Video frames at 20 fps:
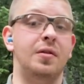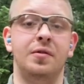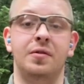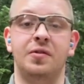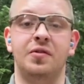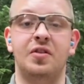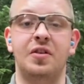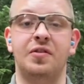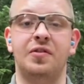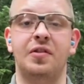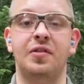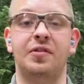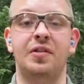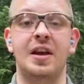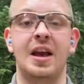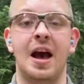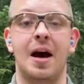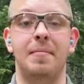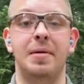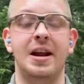just to
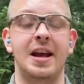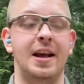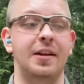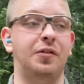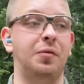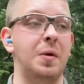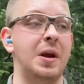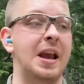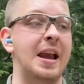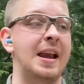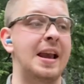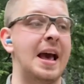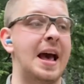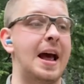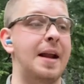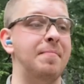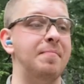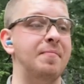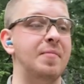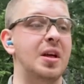see how many hits we can
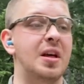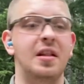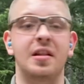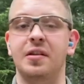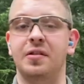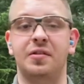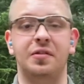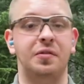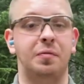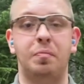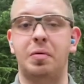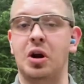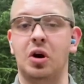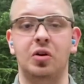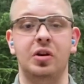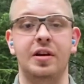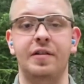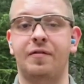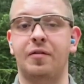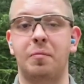get. This is
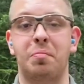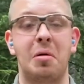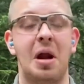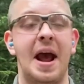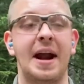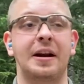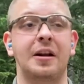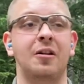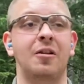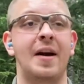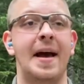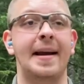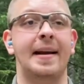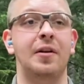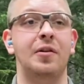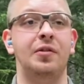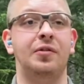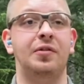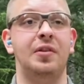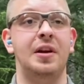purely for practical
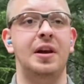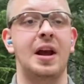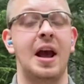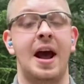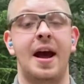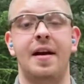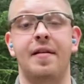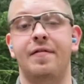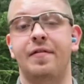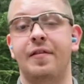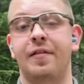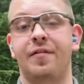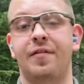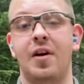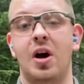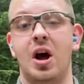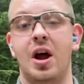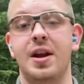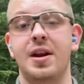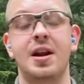accuracy and for
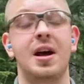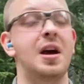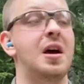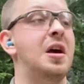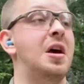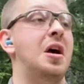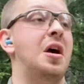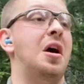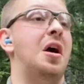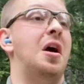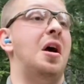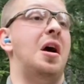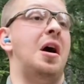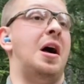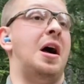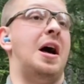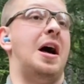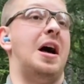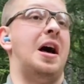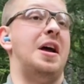fun.
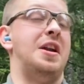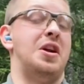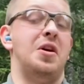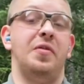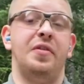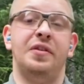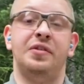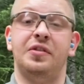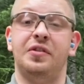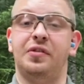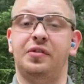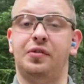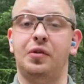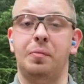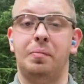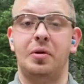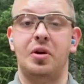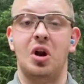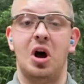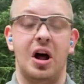Uh, I know this is
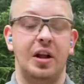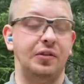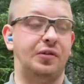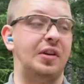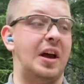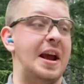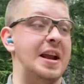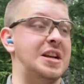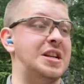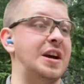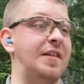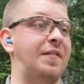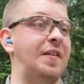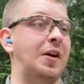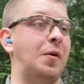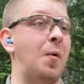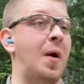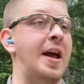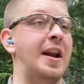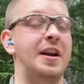super
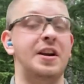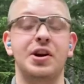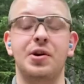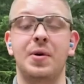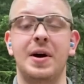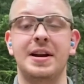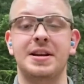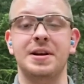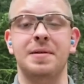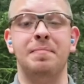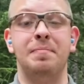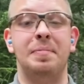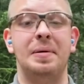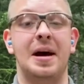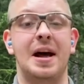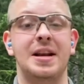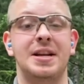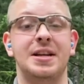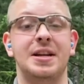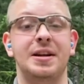non-scientific way to do it,
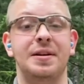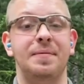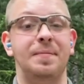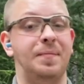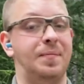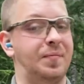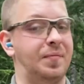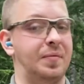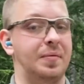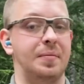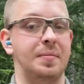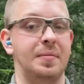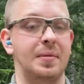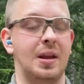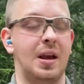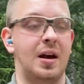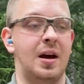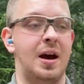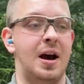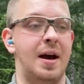but
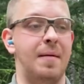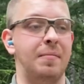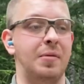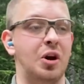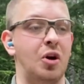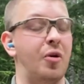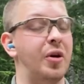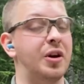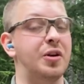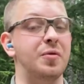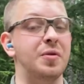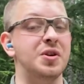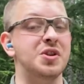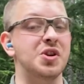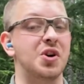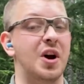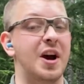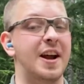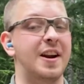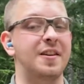I'm going to
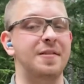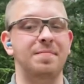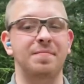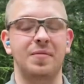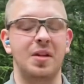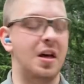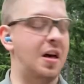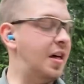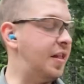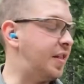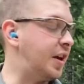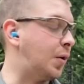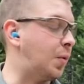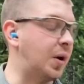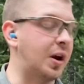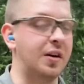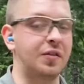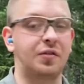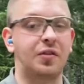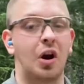enjoy it. I think we're
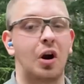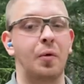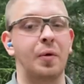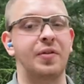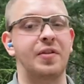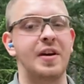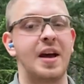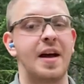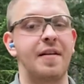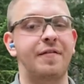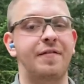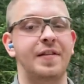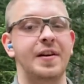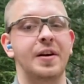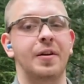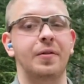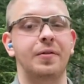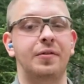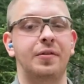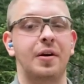going to start with the
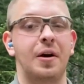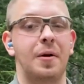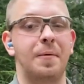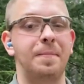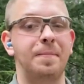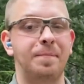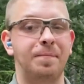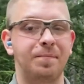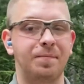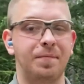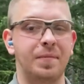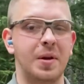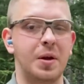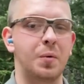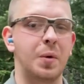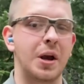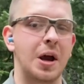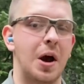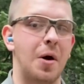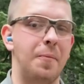Enfield, so here
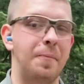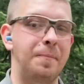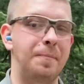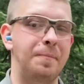we go.